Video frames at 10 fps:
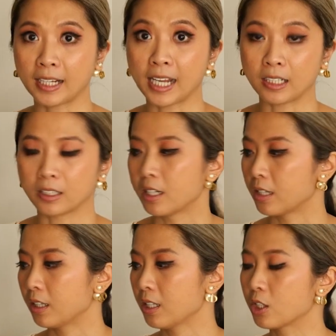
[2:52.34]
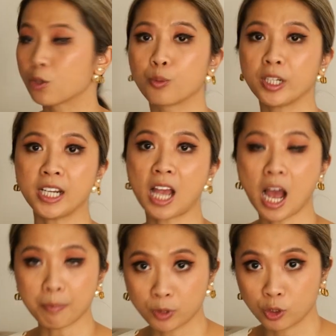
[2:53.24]
Again, this is really
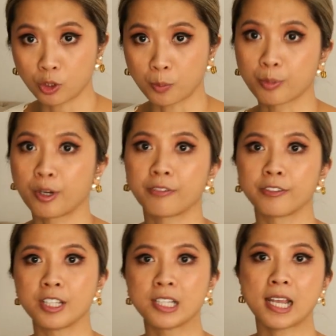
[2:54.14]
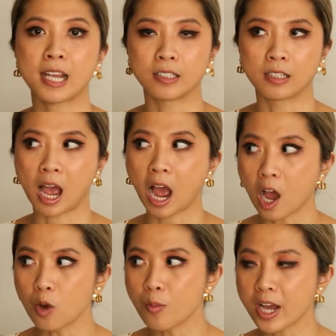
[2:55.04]
up to your preference and
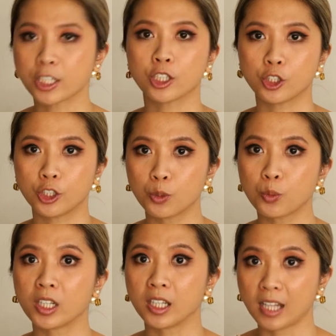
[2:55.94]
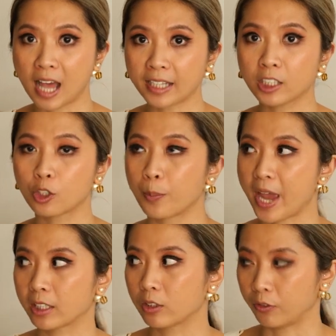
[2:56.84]
how much you would like your
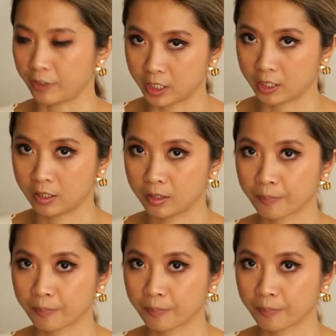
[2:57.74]
bag to fit.